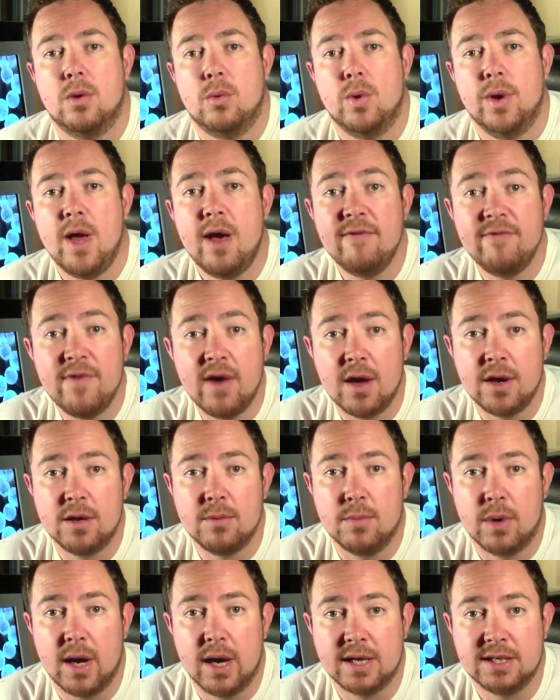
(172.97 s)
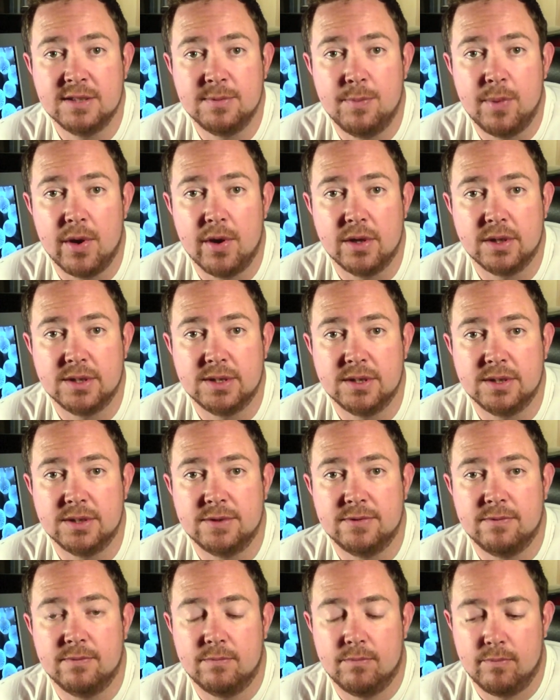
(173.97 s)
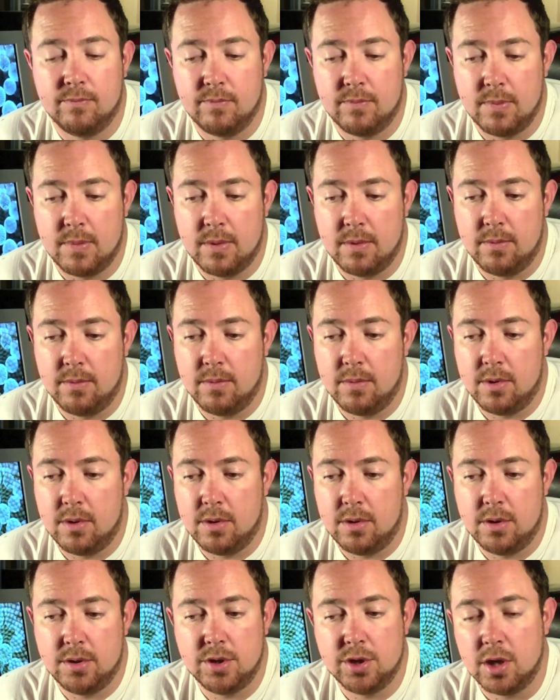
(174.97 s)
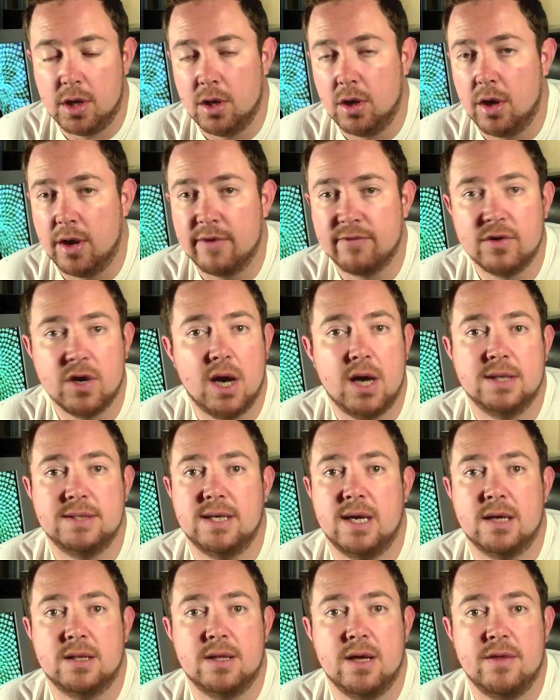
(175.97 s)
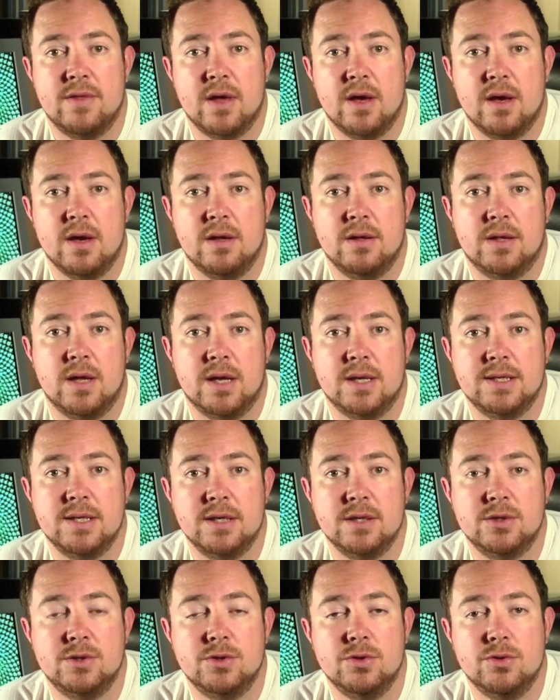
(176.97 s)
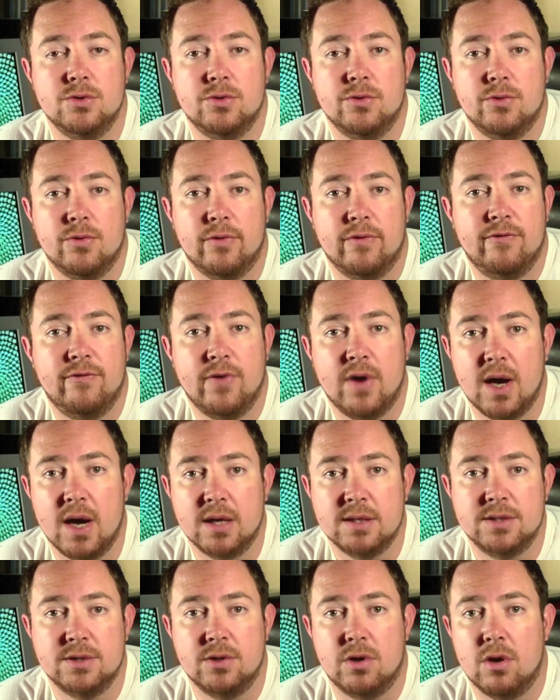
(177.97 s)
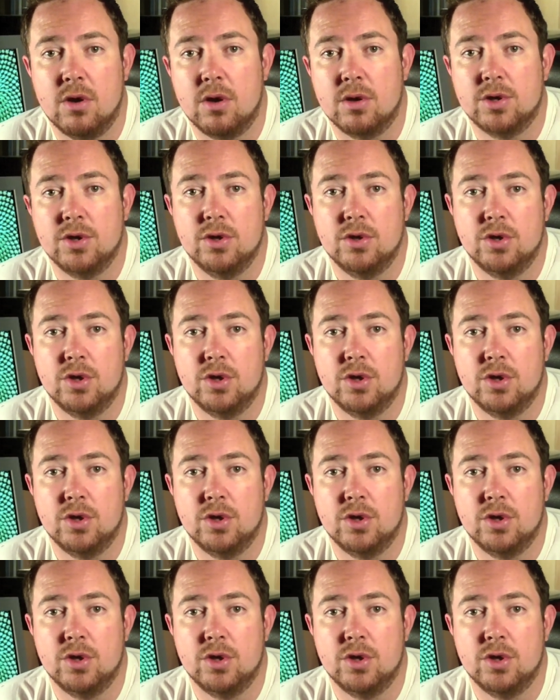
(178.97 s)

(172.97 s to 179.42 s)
What I found in my experience is you know, a lot of guys out there, they, they tend to fight and argue.